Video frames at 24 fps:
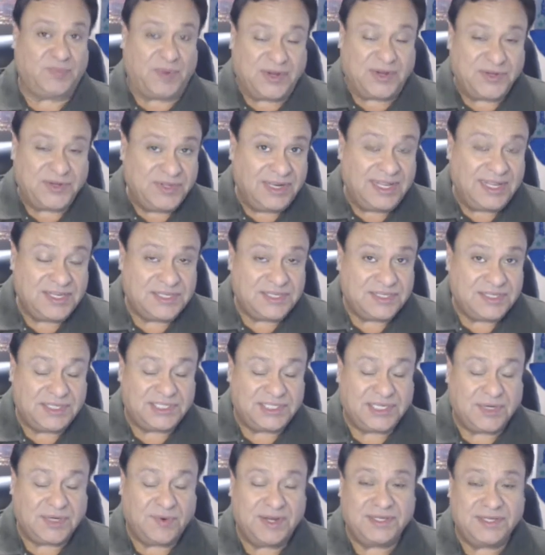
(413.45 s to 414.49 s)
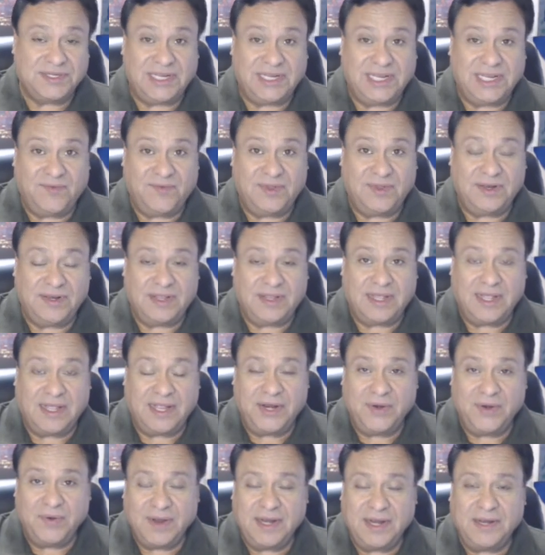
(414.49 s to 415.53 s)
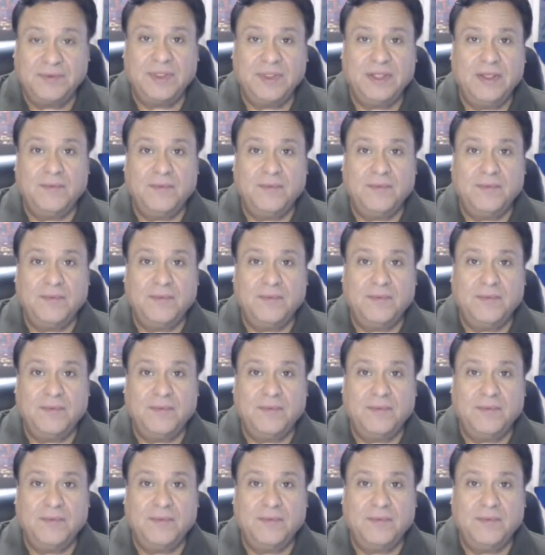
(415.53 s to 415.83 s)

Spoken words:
specialist, the Series 1100,